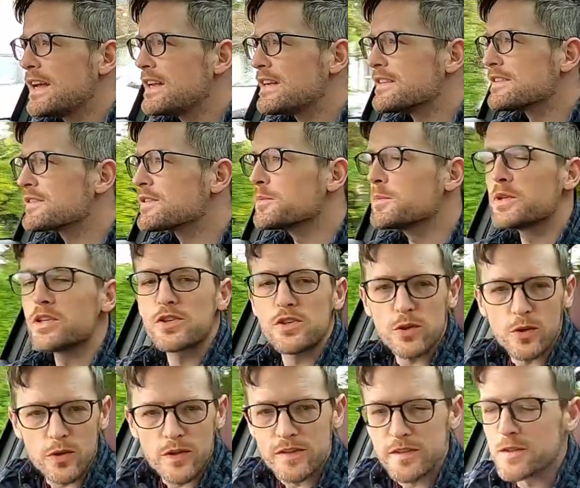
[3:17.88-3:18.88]
in some
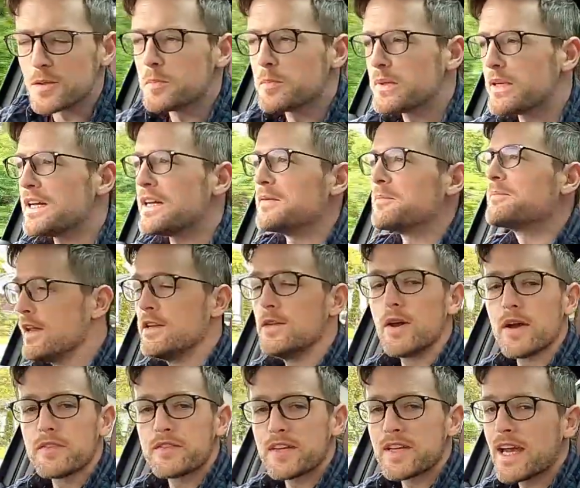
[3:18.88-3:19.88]
insurance company. And
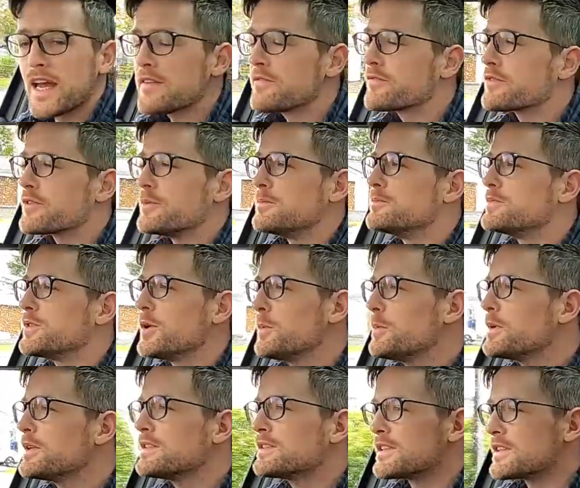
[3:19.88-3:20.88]
you have to get from
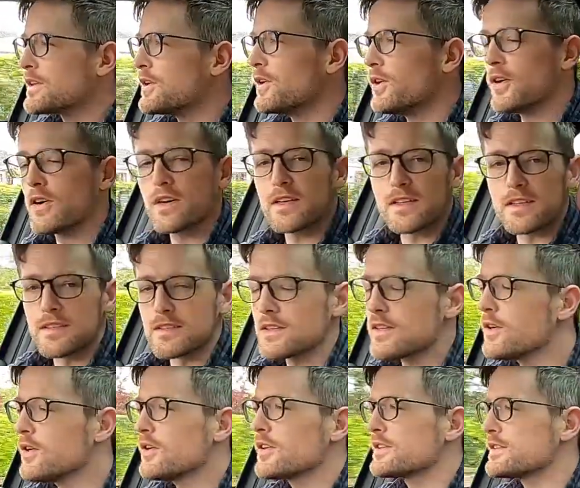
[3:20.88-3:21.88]
Dublin to Cork, and
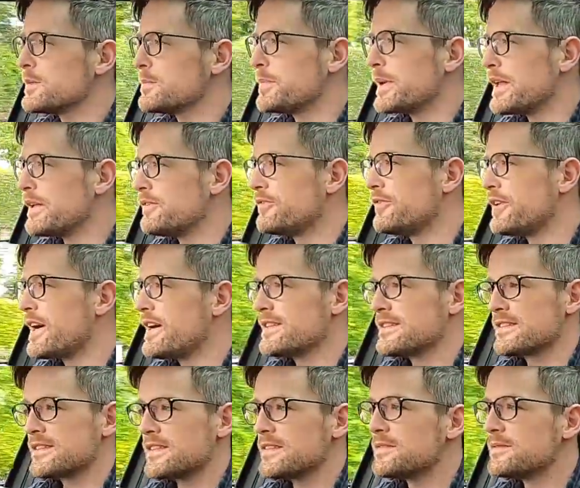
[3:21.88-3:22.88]
Cork to
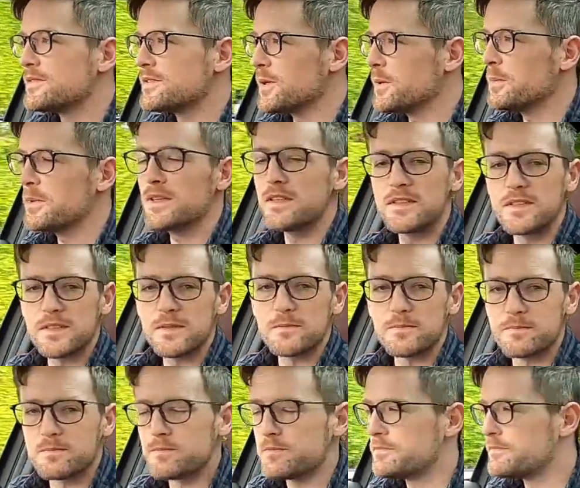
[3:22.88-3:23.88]
Belfast, and Dublin to
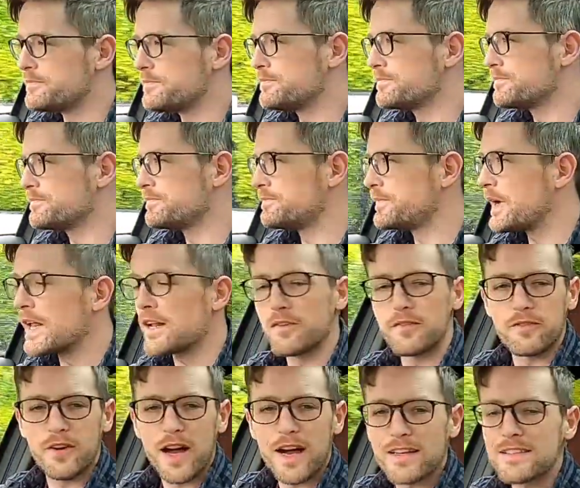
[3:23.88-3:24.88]

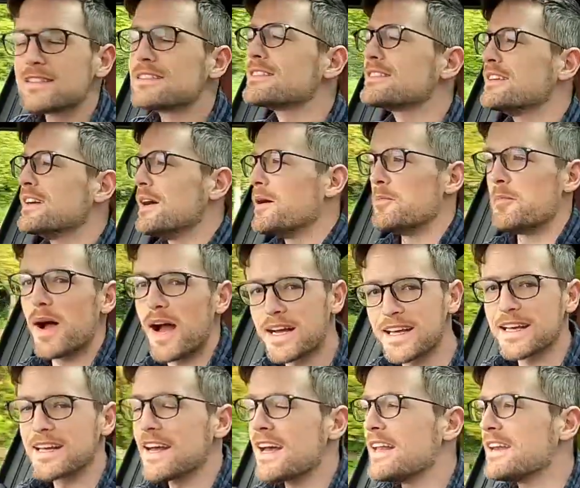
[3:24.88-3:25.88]
Belfast, and
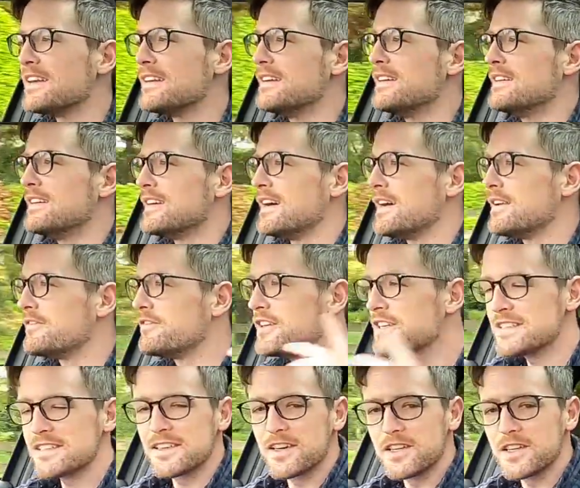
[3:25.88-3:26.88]
back again, and
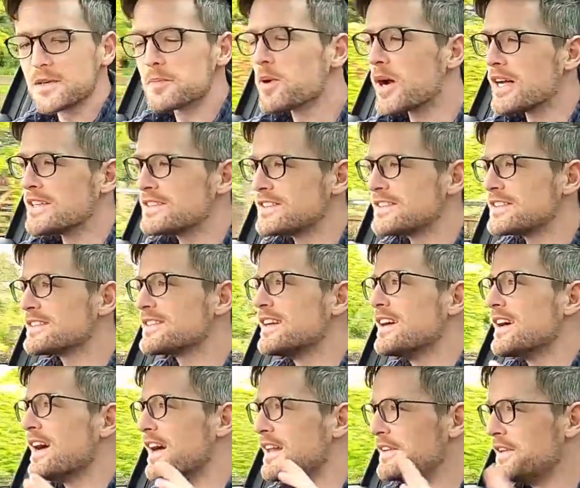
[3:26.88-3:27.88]
visit all your branches,
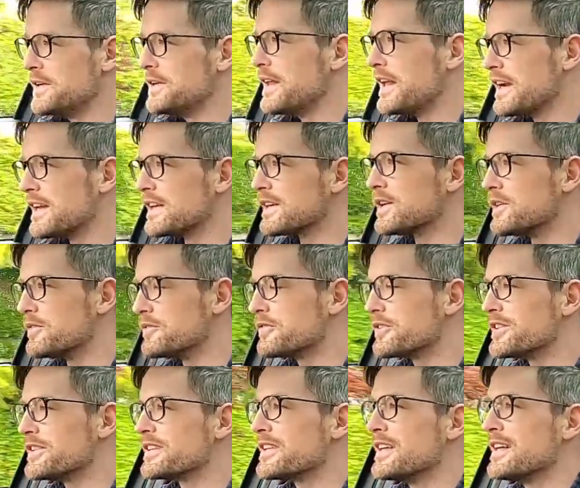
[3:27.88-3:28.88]
and do that in
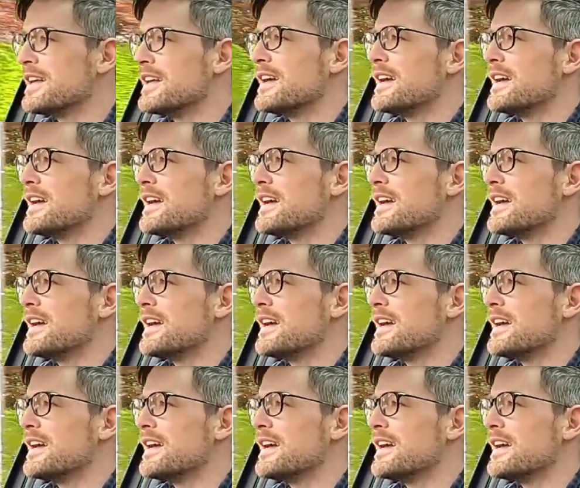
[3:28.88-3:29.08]
comfort.